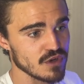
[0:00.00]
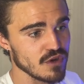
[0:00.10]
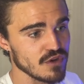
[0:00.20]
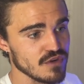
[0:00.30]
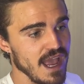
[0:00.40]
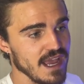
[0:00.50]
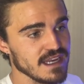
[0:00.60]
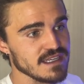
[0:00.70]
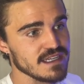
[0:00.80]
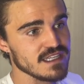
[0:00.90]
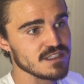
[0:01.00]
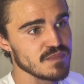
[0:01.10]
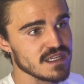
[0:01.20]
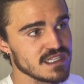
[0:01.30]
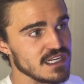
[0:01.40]
Code and it's
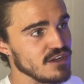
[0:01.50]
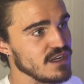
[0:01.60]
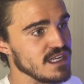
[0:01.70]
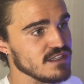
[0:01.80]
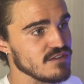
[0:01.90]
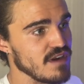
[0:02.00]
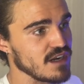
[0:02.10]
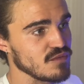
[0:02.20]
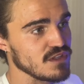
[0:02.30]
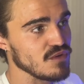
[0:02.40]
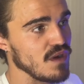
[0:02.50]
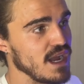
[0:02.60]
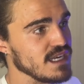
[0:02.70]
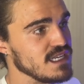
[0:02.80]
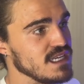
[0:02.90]
basically going to interact with your
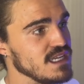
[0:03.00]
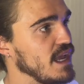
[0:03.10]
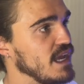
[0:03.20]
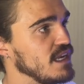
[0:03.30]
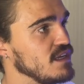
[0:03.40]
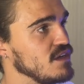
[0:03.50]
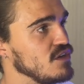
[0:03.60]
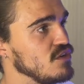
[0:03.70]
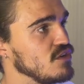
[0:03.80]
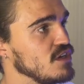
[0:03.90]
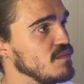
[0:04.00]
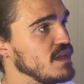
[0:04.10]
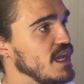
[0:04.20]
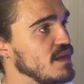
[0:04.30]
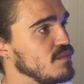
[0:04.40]
IDE and you're going to
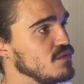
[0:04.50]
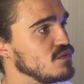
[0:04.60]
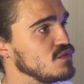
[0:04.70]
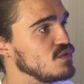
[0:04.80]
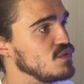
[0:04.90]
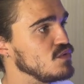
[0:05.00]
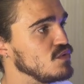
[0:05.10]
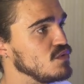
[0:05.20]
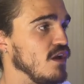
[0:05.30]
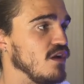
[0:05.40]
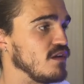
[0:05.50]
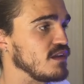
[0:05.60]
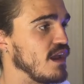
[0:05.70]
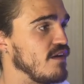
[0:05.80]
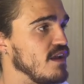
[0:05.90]
be able to
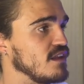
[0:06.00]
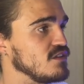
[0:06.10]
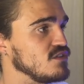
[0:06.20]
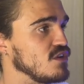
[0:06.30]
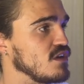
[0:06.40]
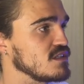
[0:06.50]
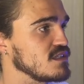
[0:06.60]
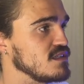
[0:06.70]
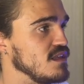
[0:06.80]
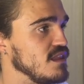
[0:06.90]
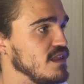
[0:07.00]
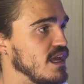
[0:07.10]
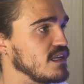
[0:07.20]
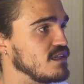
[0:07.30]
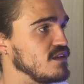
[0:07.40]
carry out the tasks that